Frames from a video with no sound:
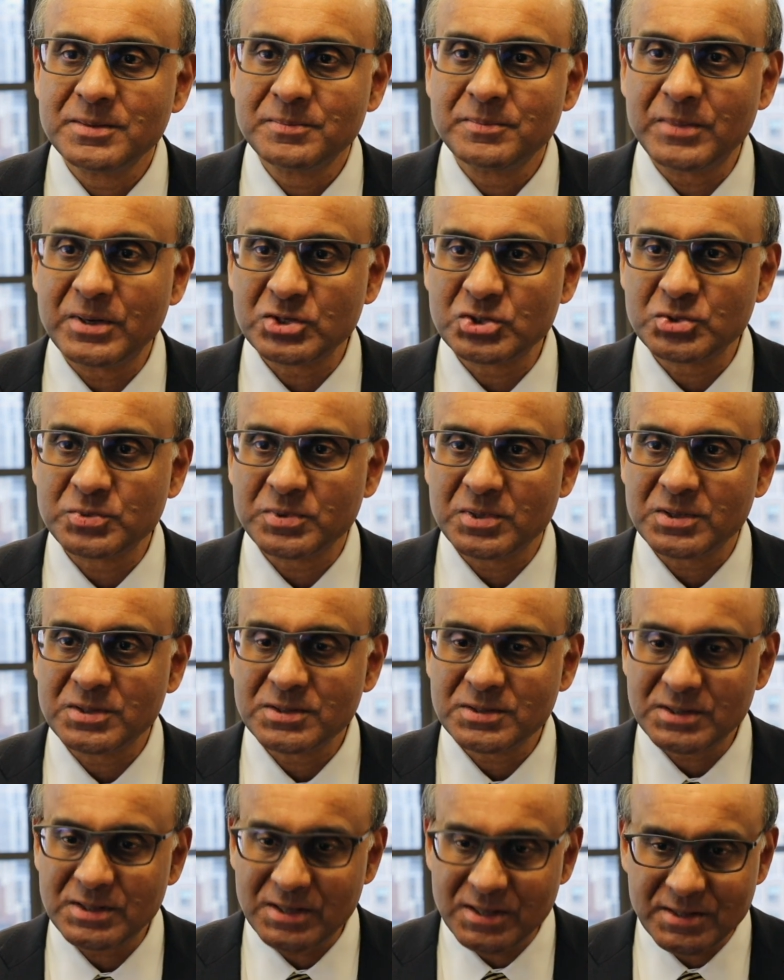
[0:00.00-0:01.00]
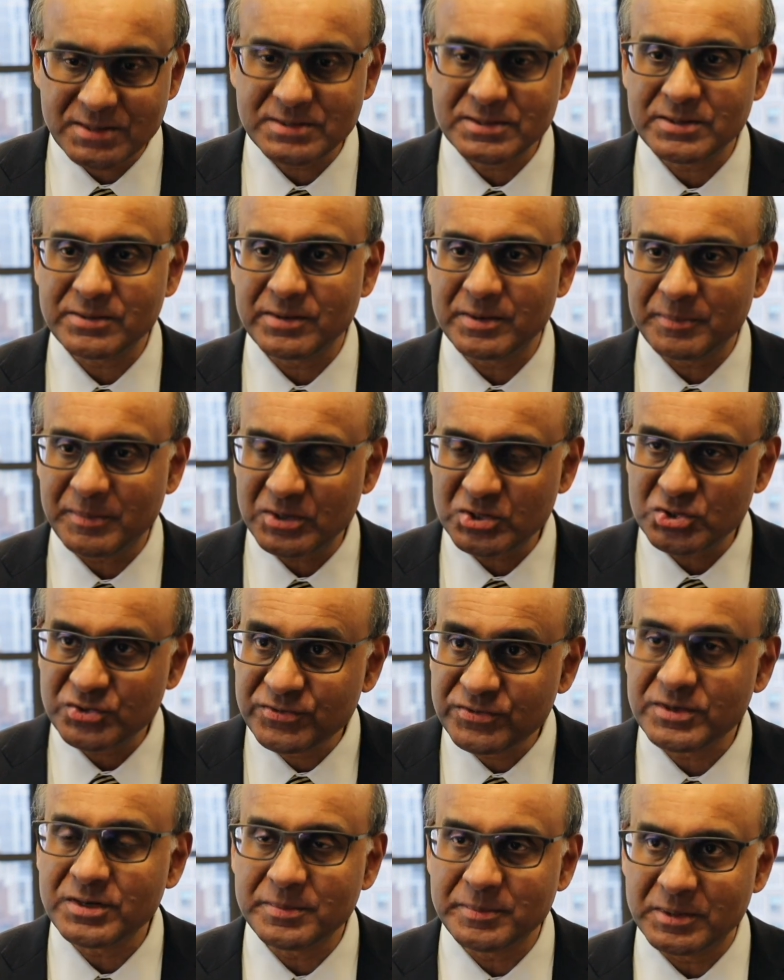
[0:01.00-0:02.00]
much harder and much
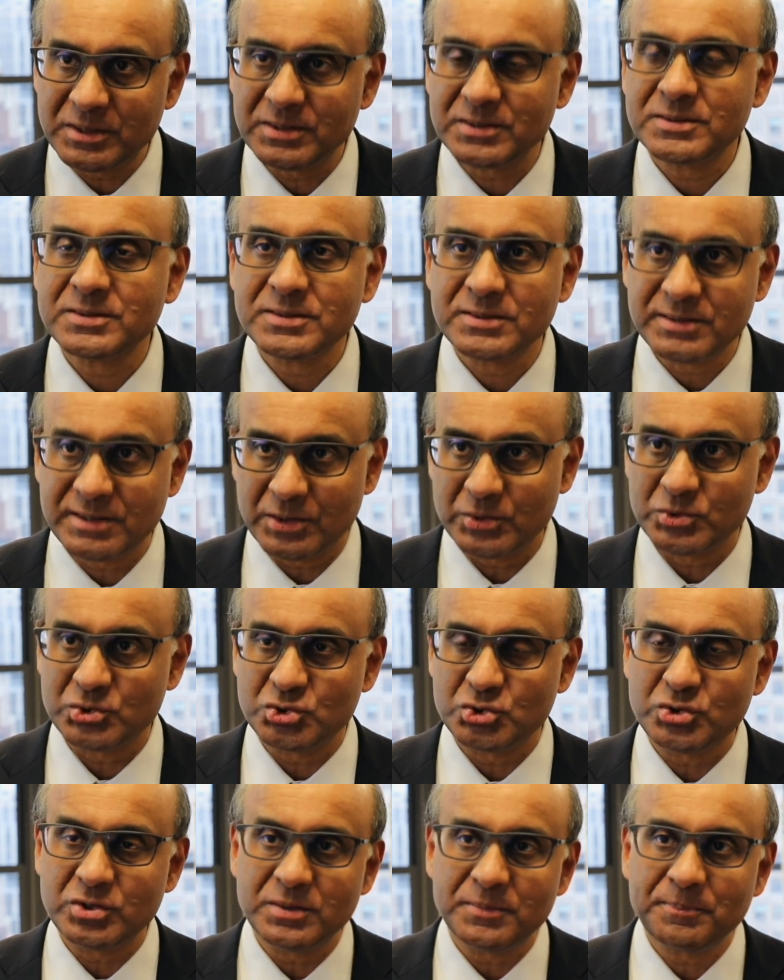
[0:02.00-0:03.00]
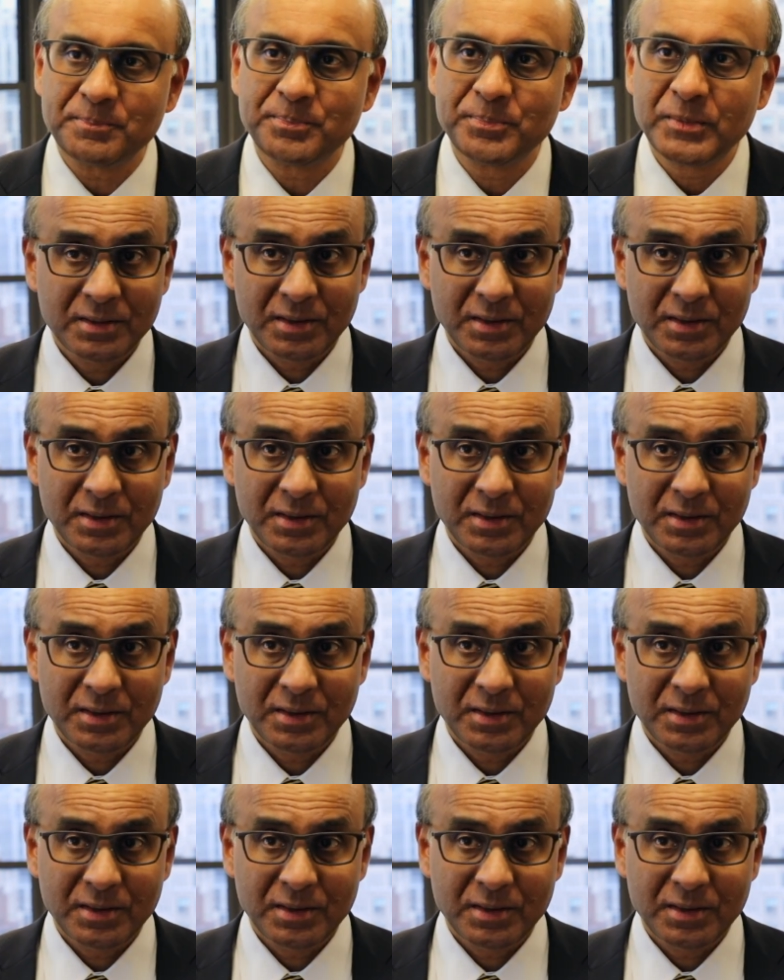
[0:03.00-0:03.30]
firmer downstream.